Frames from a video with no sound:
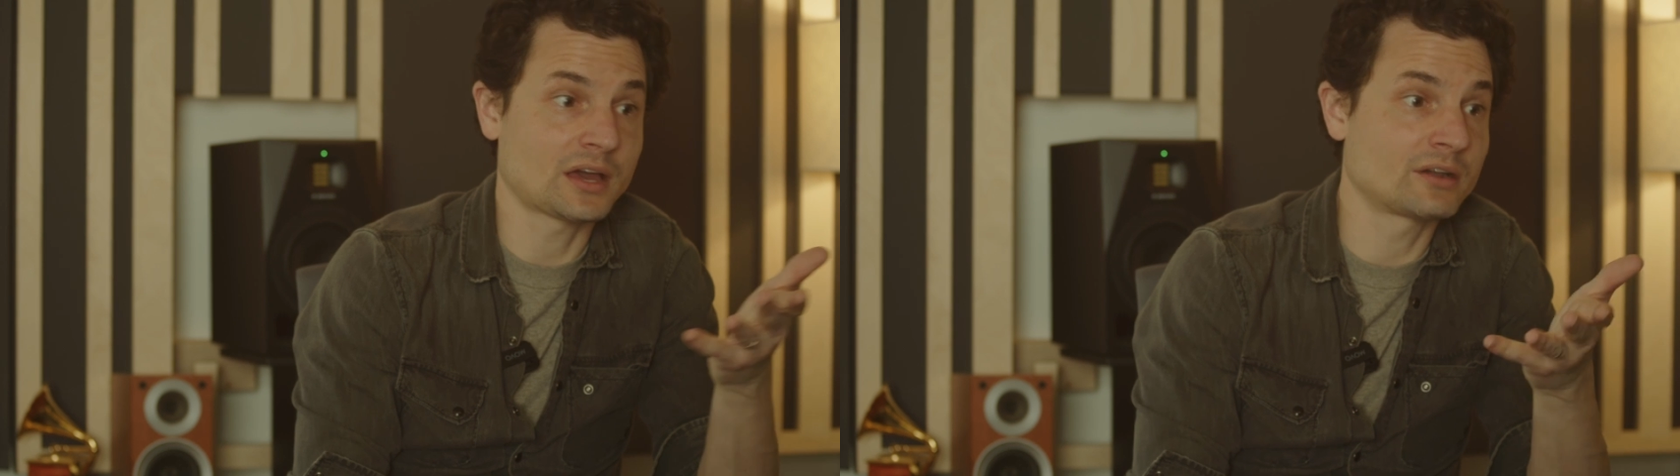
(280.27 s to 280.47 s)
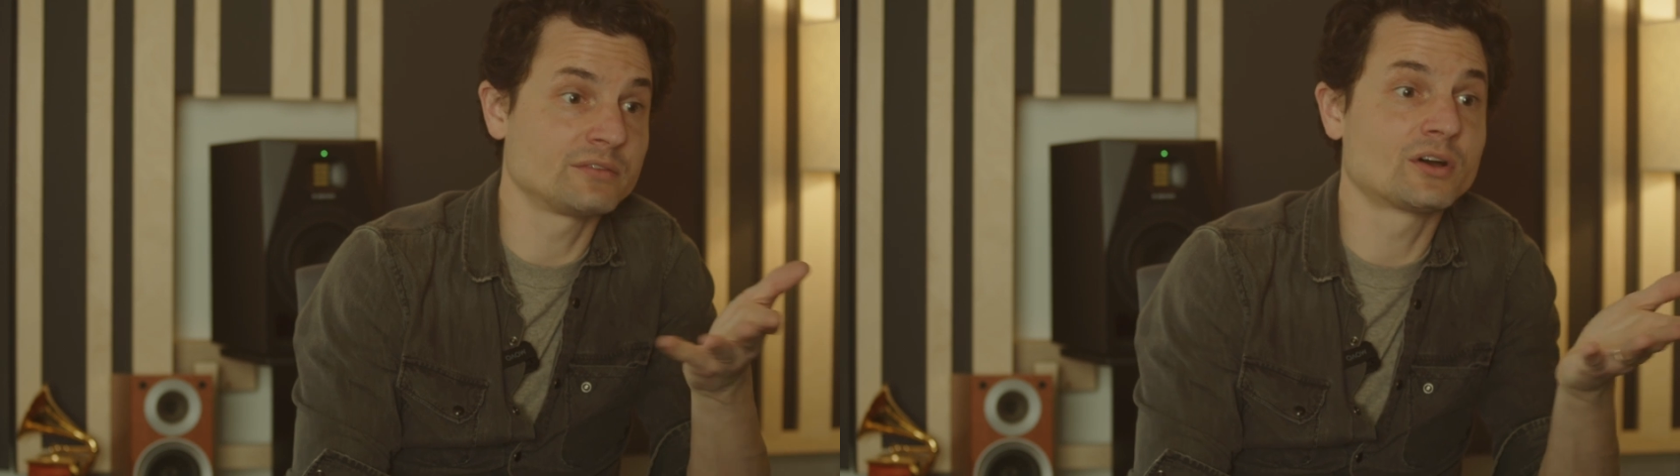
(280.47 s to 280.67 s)

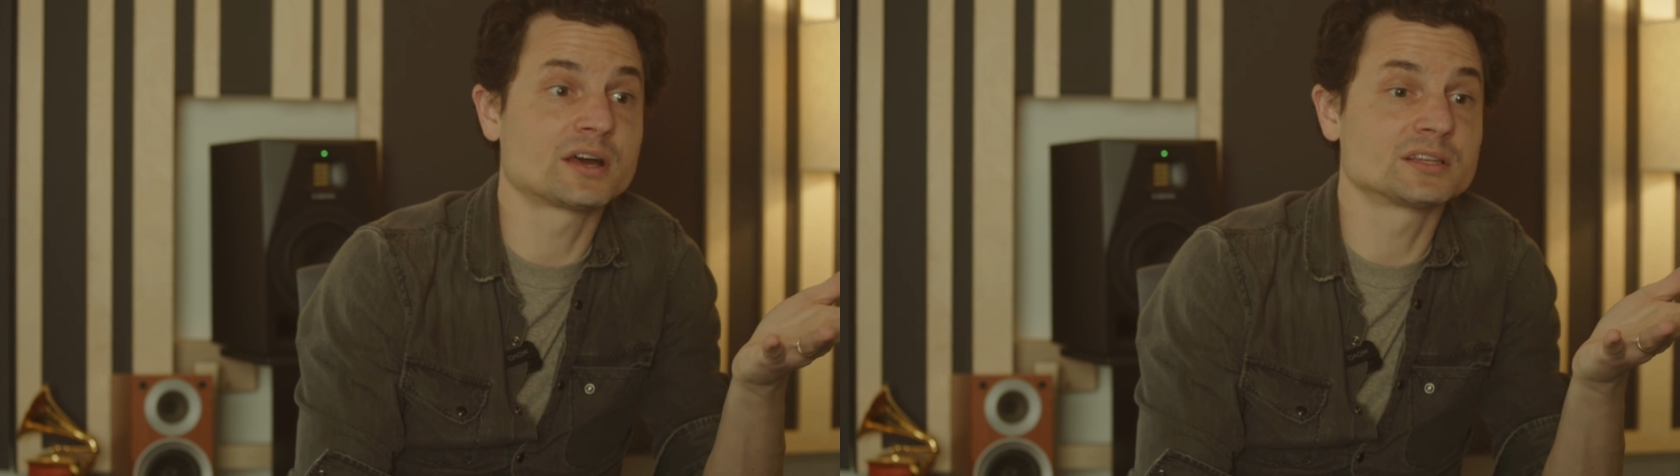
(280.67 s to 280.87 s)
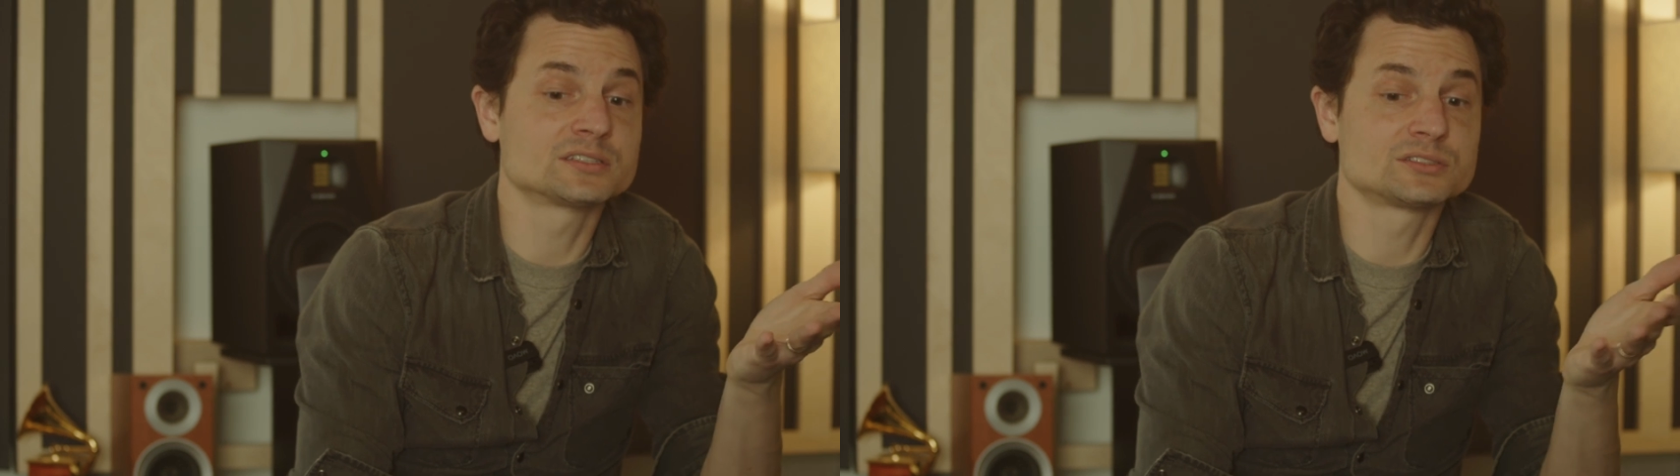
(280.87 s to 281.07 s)
I don't even know
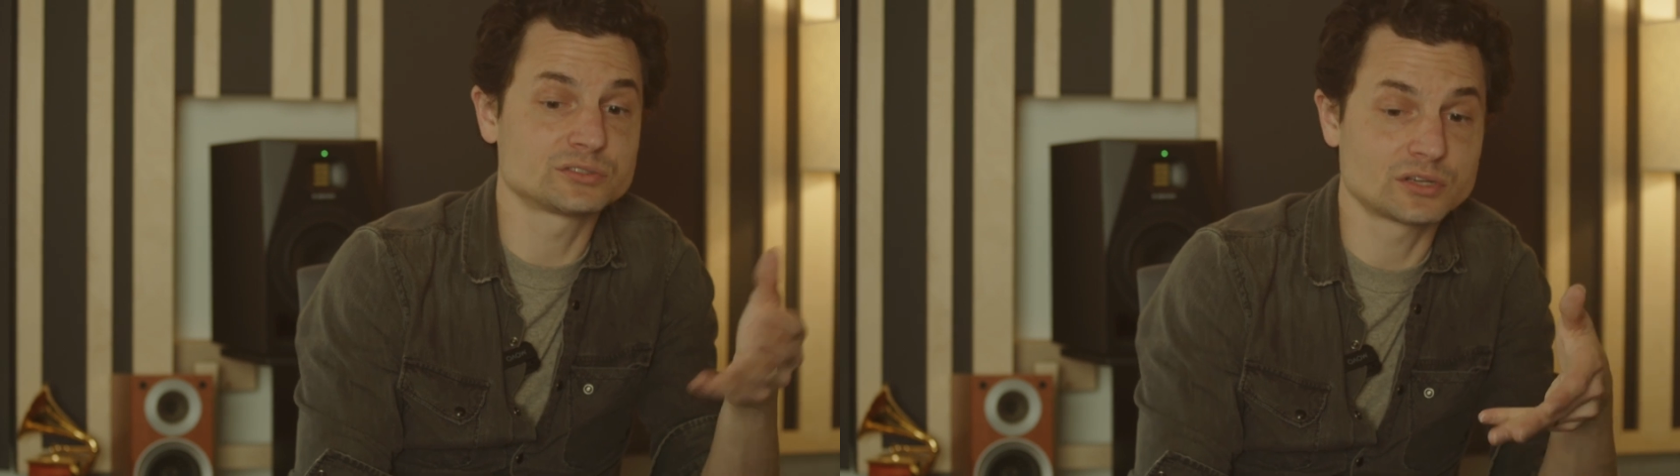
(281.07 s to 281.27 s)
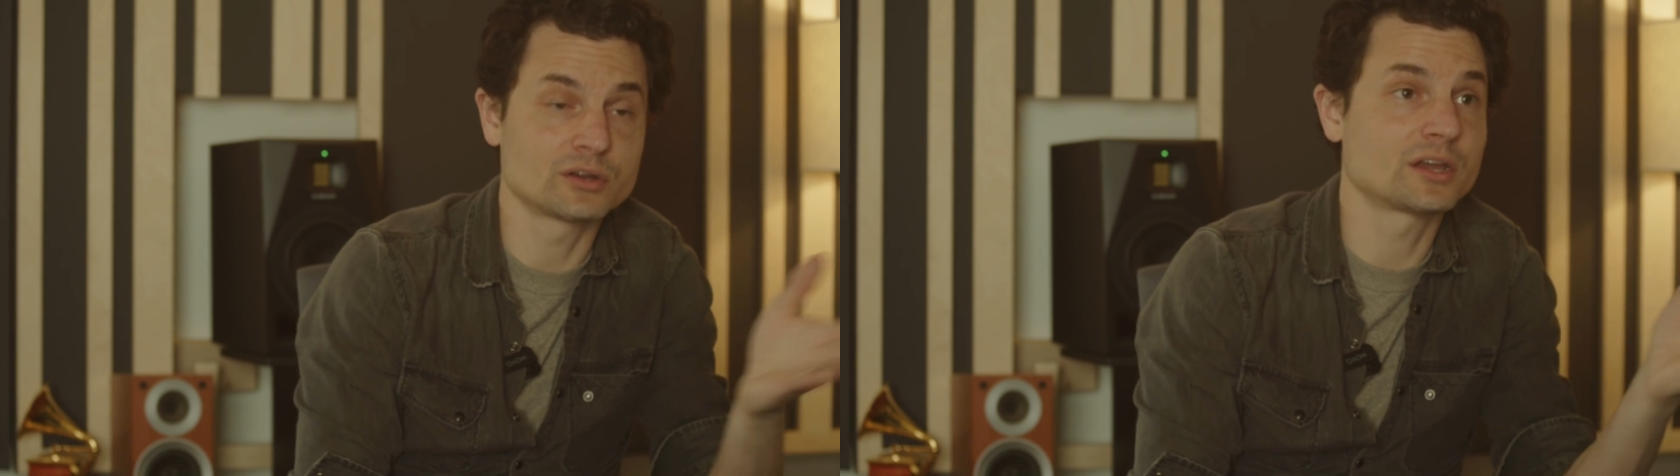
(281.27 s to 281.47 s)
how to listen
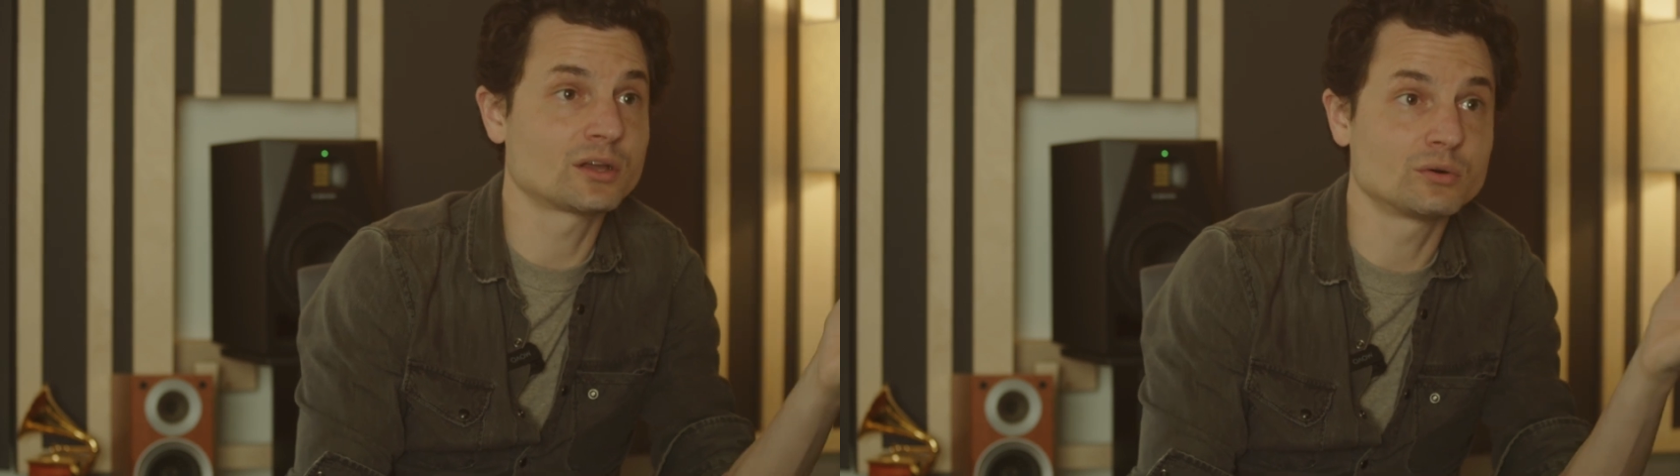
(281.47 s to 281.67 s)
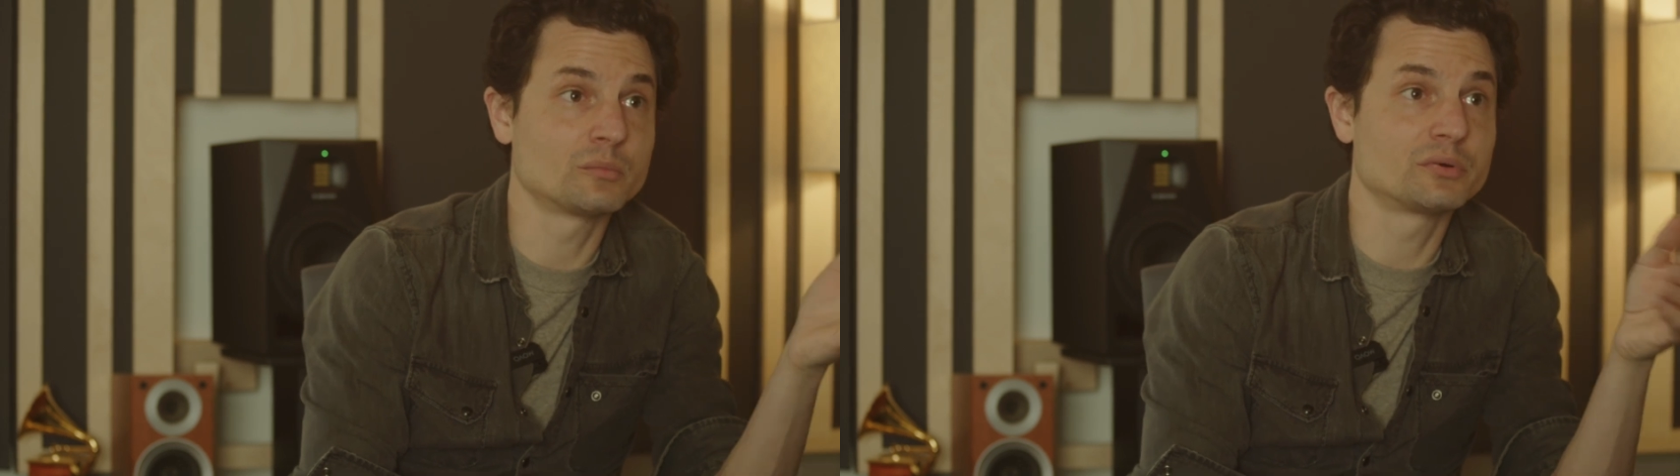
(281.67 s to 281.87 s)
to it. Okay,
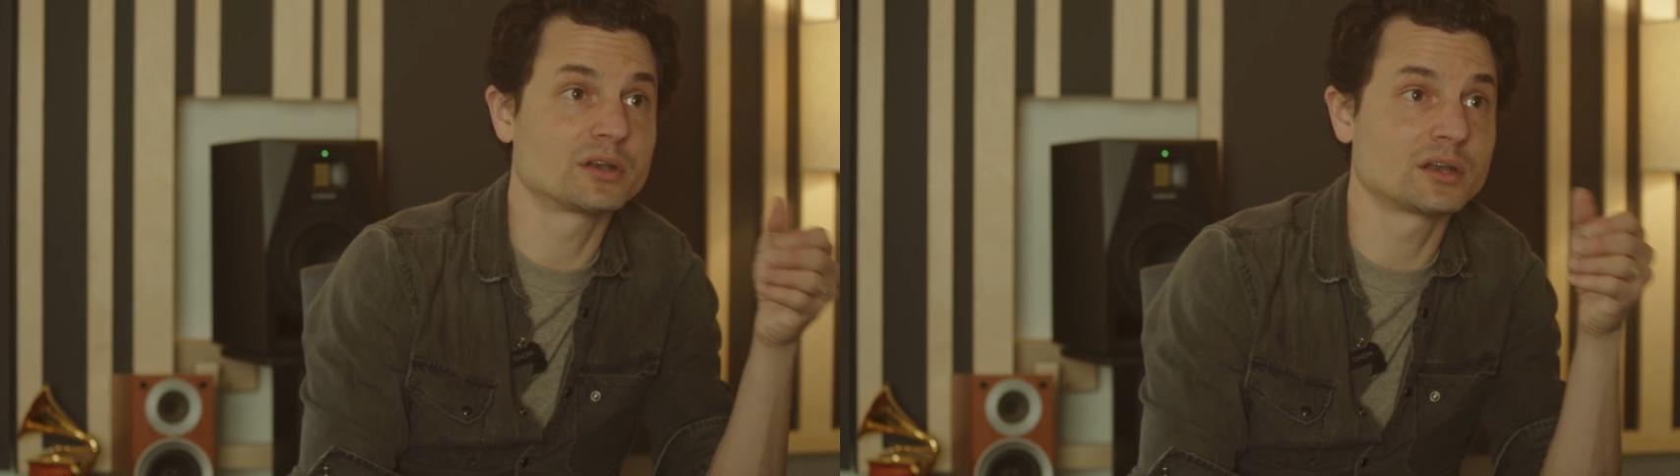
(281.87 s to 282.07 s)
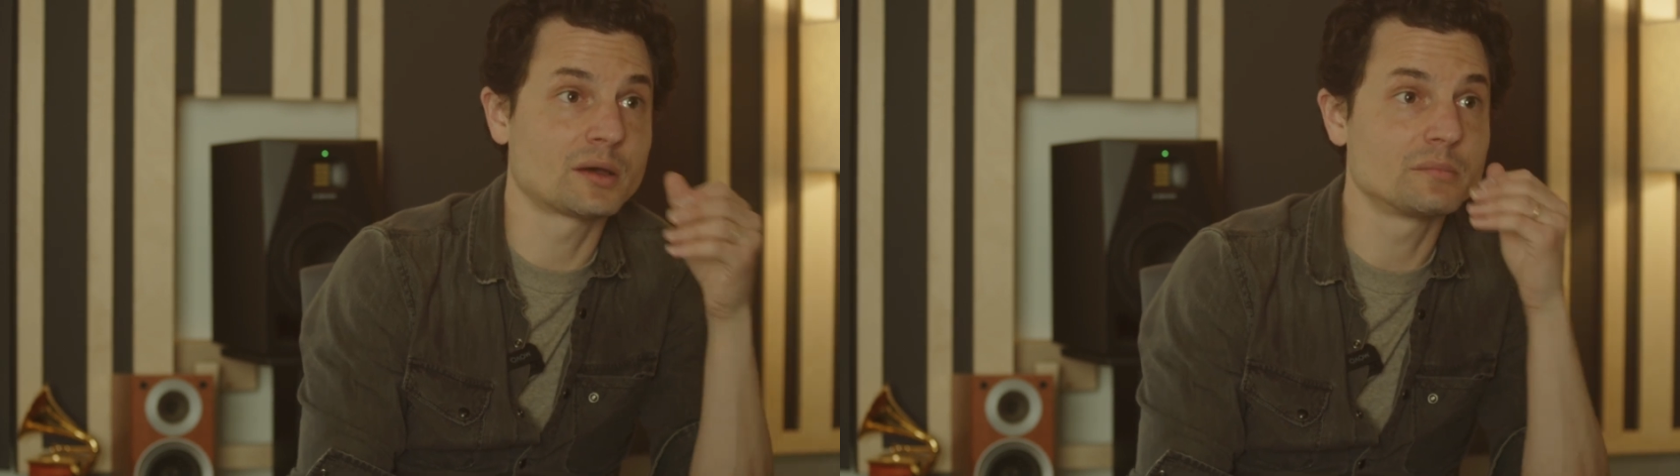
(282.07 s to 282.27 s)
cool, put
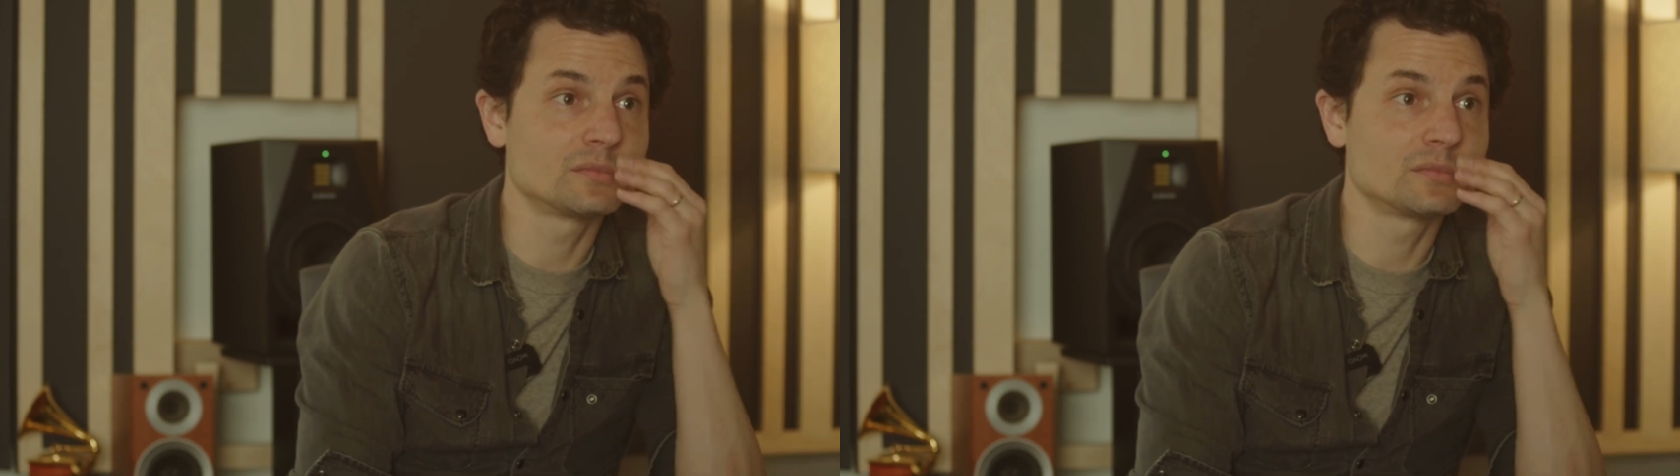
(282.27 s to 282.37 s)
it up.